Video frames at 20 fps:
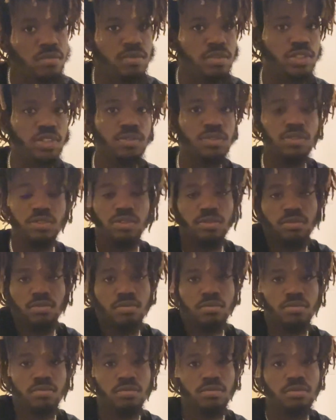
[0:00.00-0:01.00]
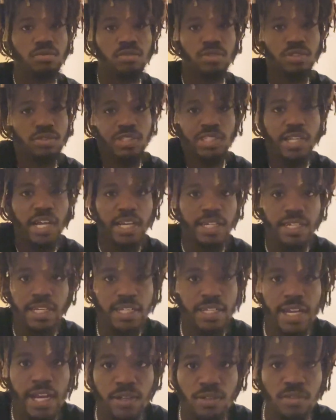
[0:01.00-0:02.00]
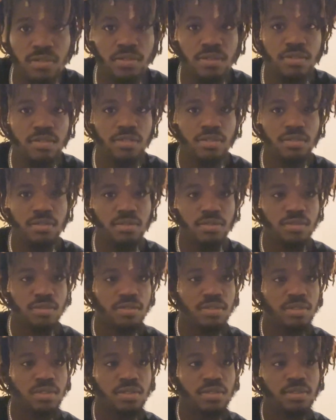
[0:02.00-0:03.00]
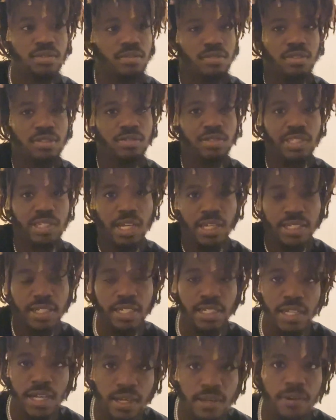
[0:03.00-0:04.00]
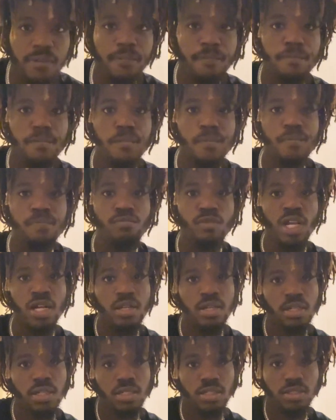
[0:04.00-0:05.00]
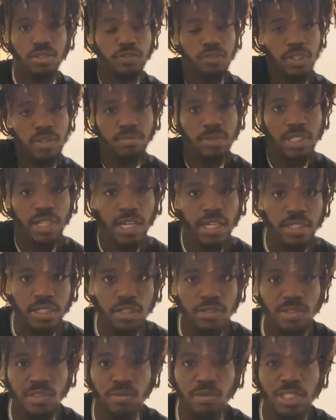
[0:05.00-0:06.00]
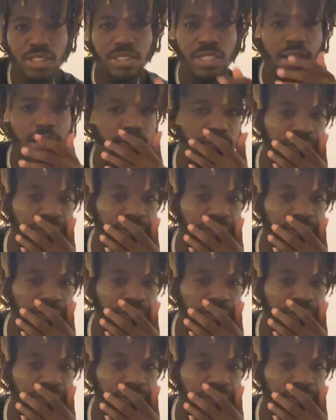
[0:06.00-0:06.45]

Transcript: you, you was not getting out. You was not getting out. You feel me? Like, there was one time